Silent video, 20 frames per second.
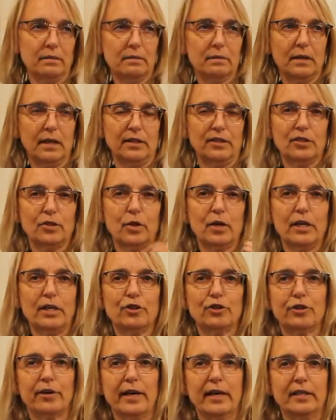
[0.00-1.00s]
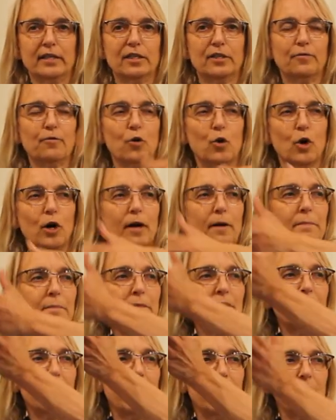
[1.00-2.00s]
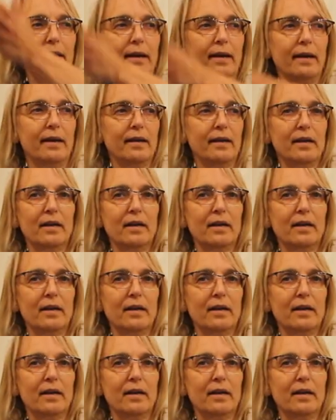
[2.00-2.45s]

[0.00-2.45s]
it sort of transformed, and